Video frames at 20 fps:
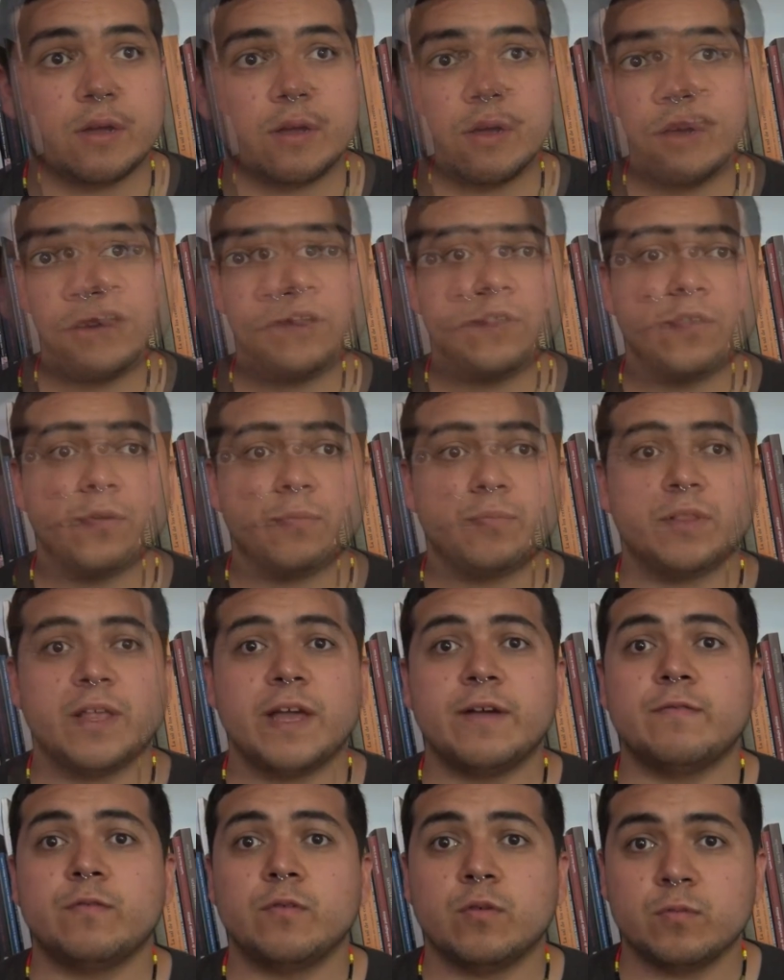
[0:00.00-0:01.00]
Uh, their,
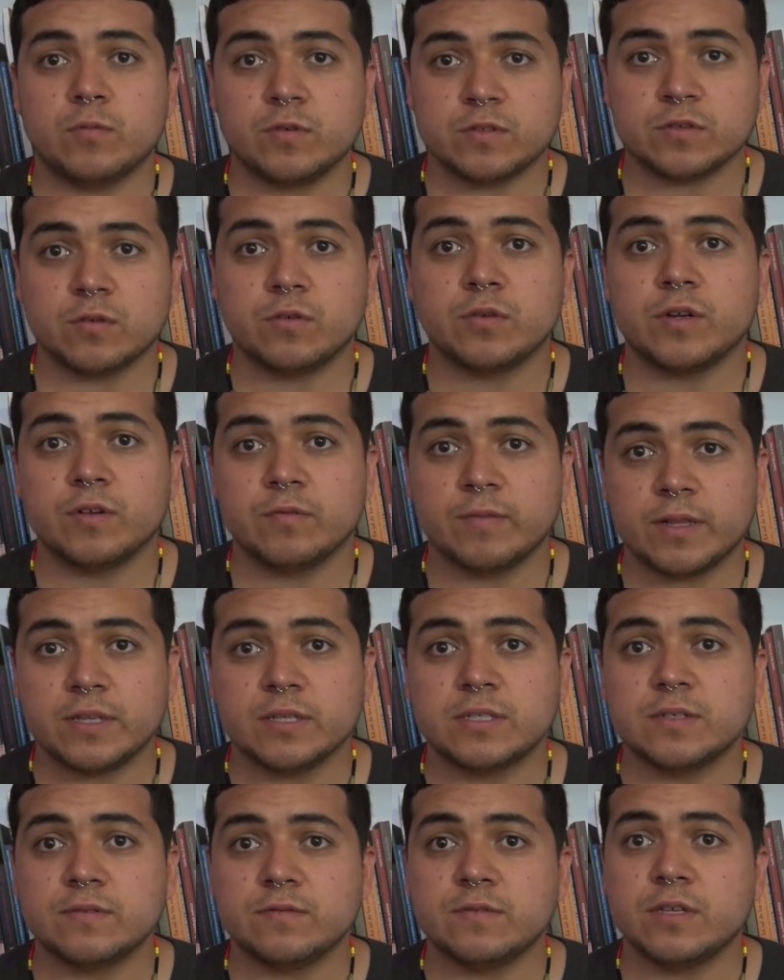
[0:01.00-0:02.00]
platform was already
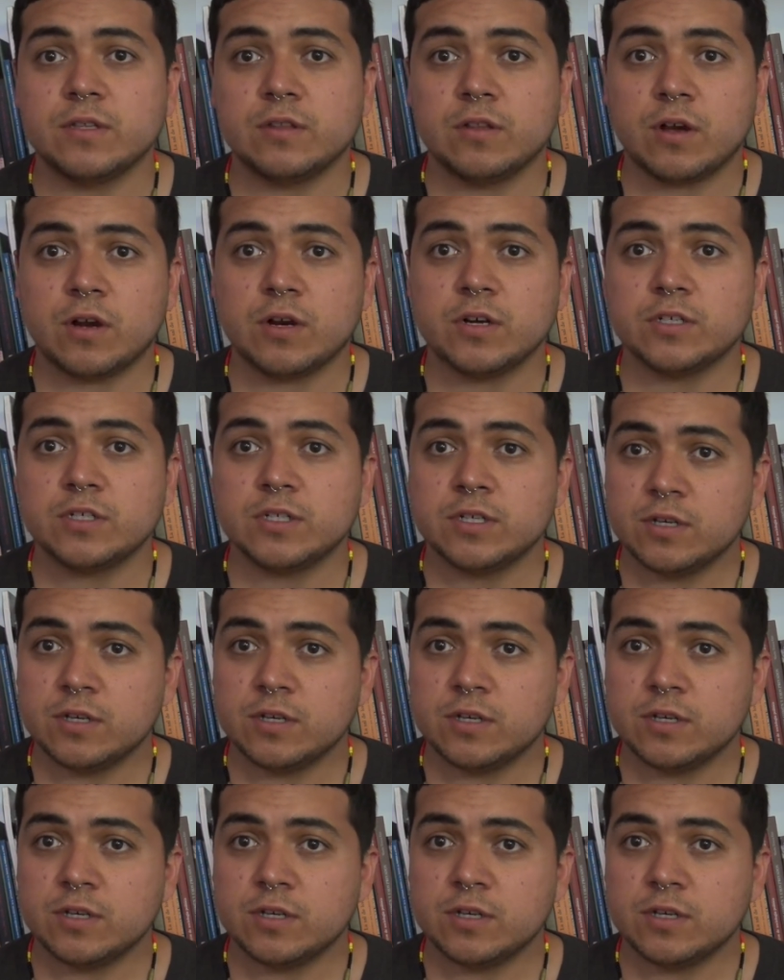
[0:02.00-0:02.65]
relatively large